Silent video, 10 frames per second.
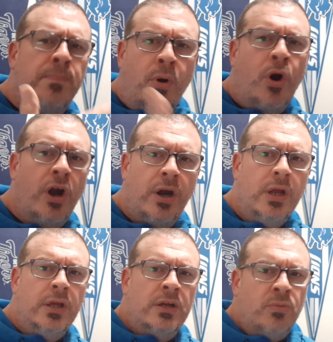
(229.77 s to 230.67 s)
bore
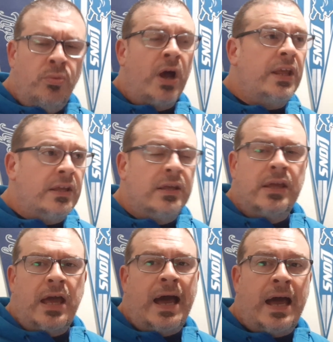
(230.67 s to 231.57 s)
running
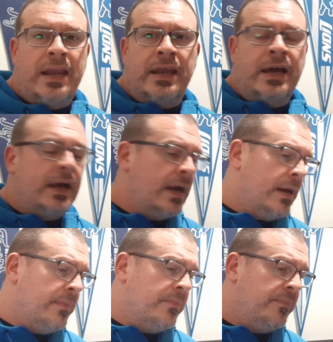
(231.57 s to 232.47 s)
at
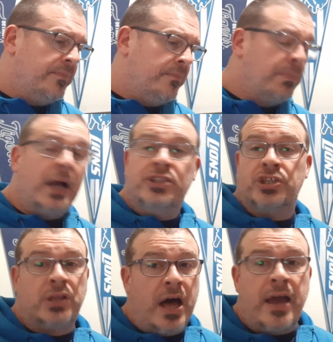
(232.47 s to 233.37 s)
by
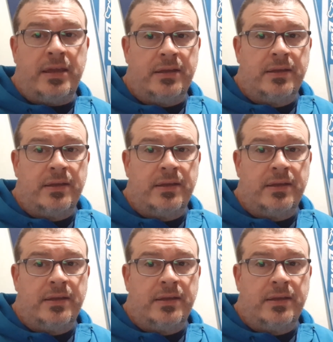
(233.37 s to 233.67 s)
July.